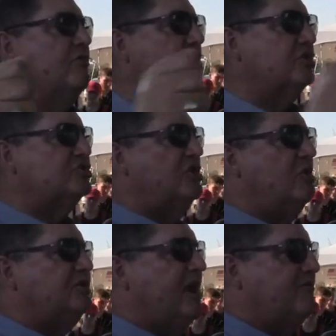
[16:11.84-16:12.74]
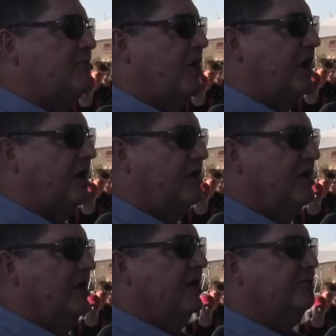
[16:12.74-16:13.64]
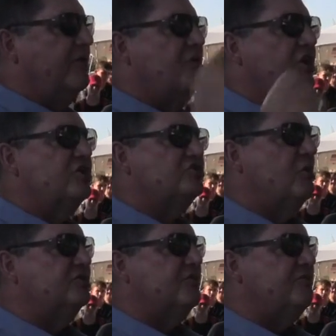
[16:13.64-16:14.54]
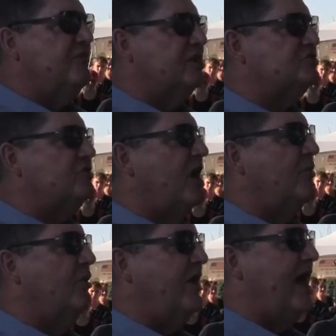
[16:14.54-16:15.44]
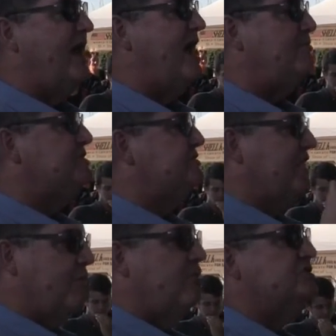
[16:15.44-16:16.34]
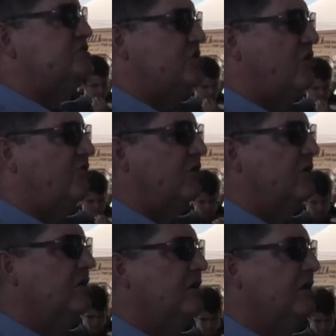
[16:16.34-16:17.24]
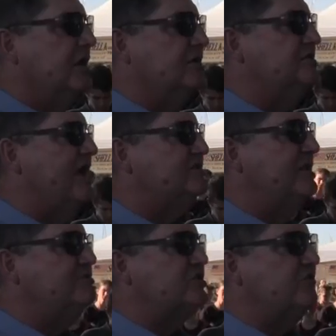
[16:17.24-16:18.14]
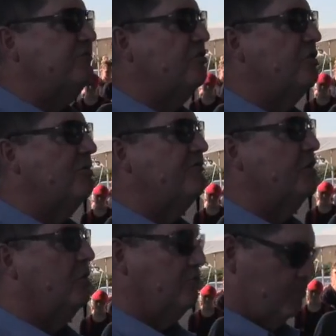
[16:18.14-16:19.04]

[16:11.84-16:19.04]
They're going to show it to everybody. Then they're going to show it to the finish line. When that happens, that race is over. It's not subject to further review.